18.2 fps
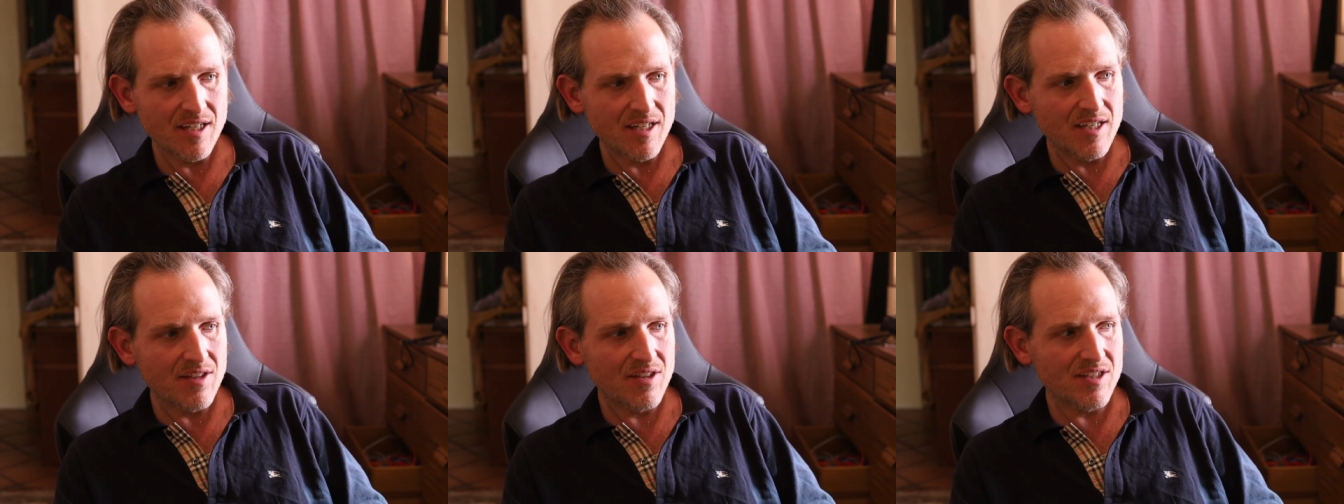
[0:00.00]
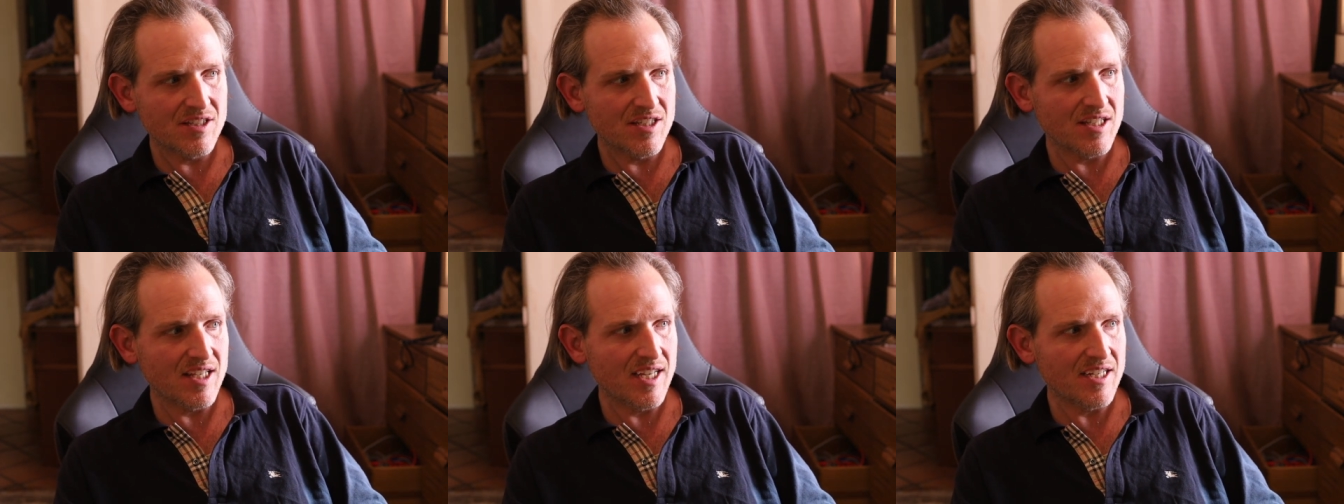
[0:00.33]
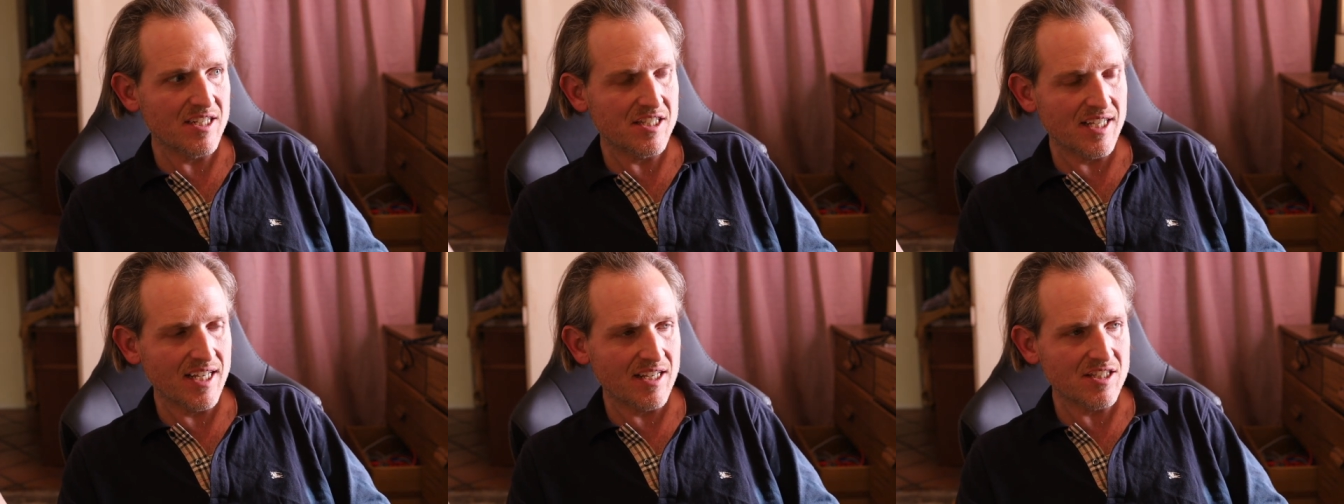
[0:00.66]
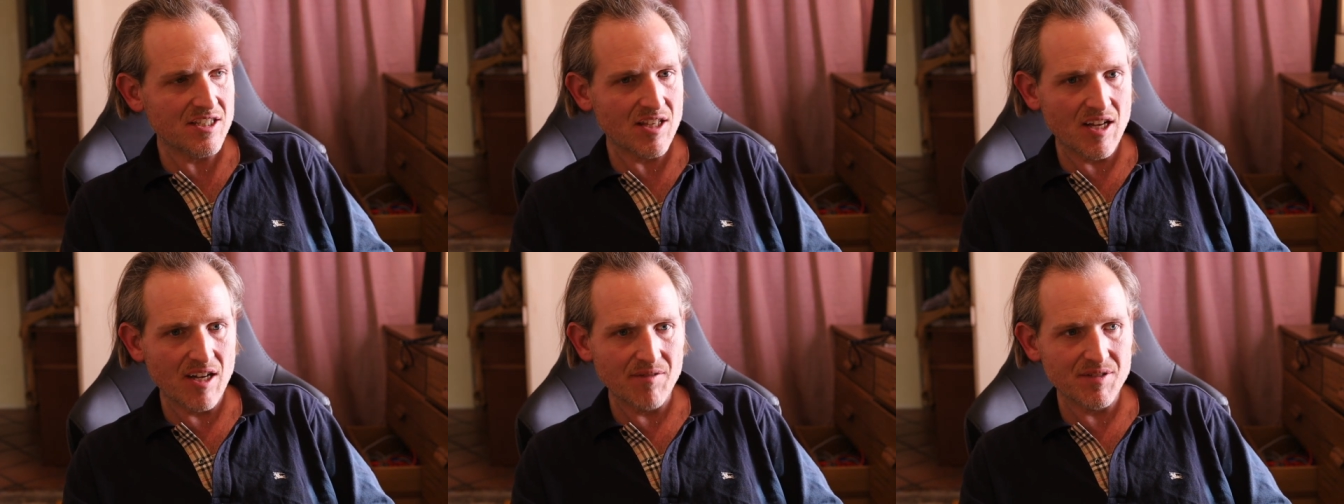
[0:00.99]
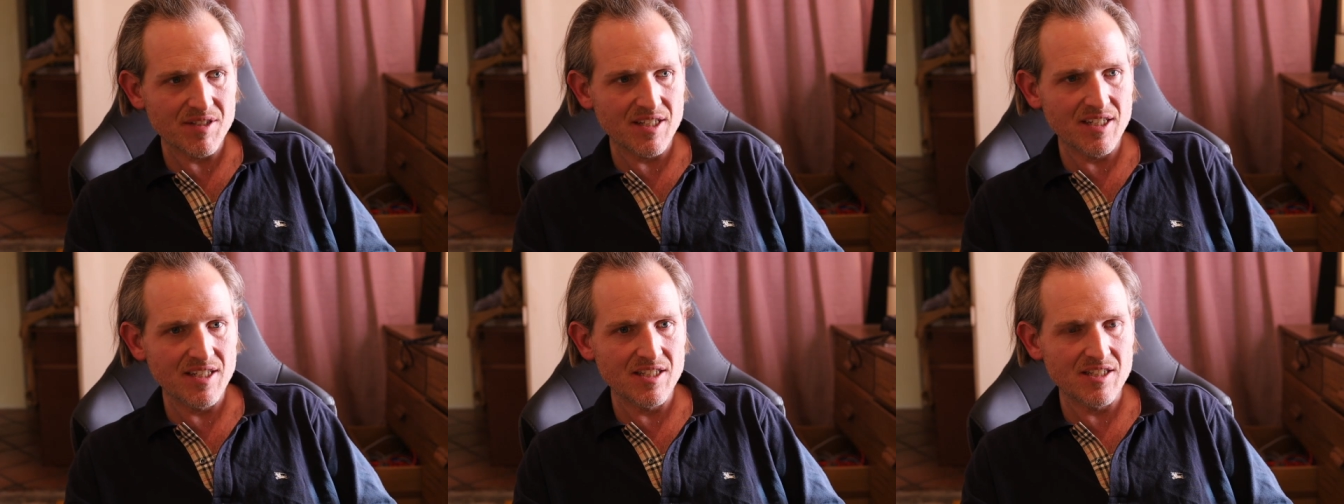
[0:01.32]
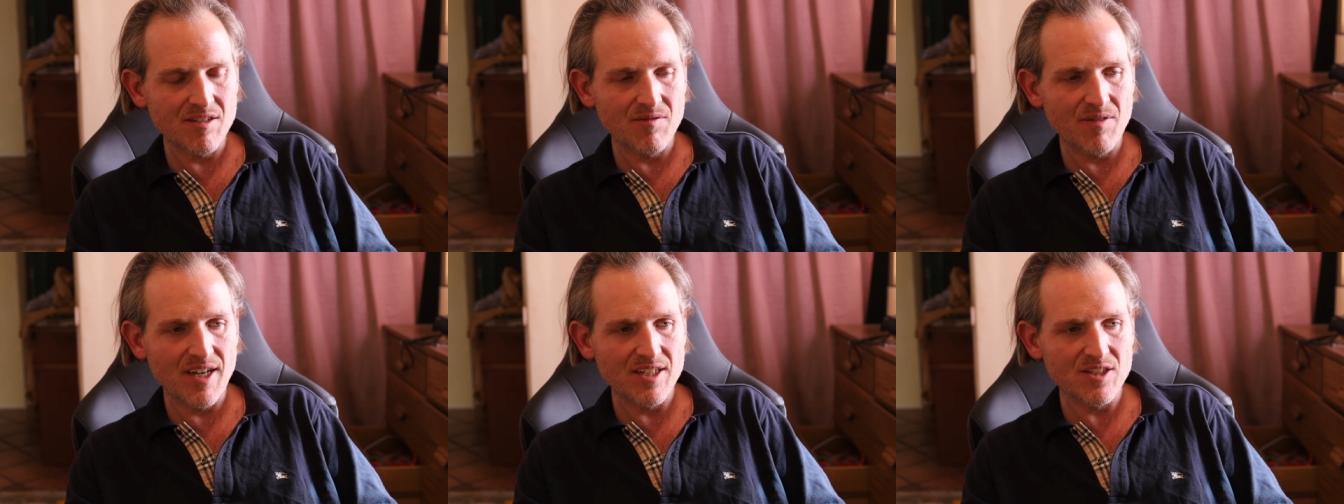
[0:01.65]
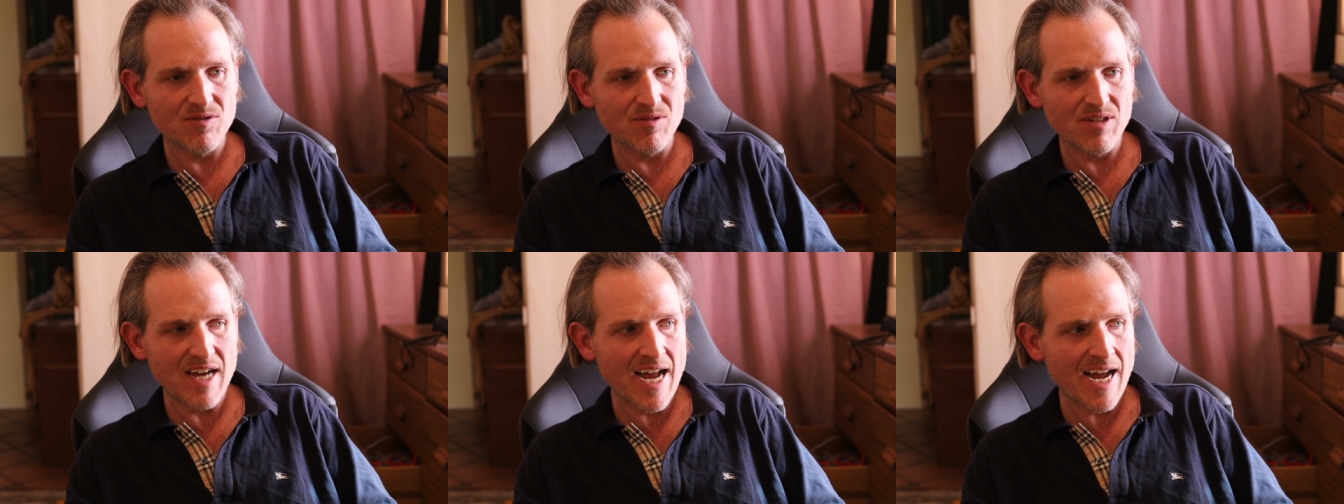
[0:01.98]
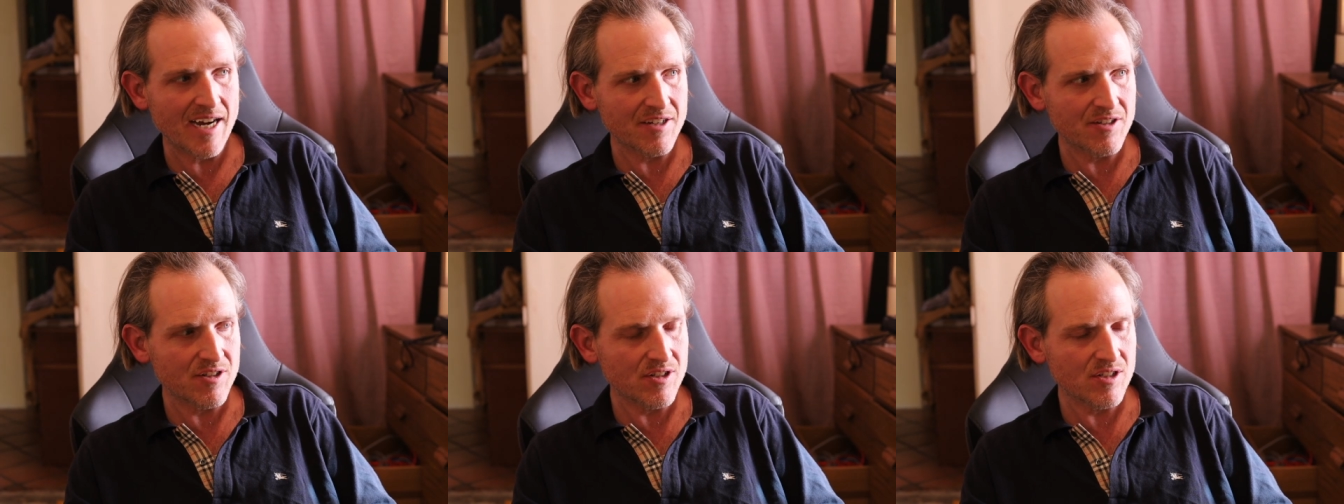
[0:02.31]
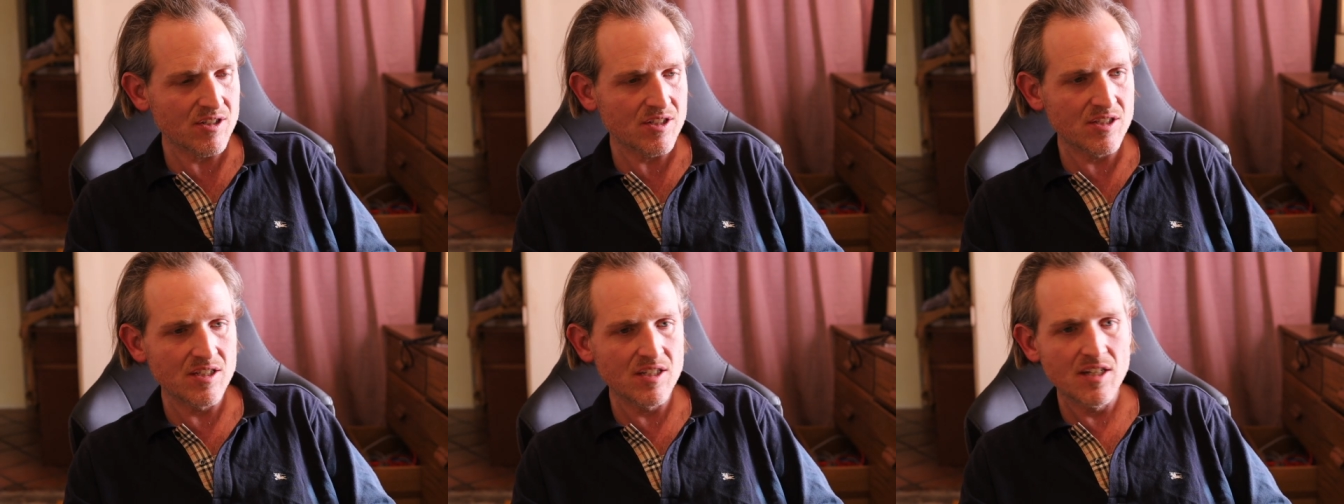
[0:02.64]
This is like Stanislavski's advice for actors.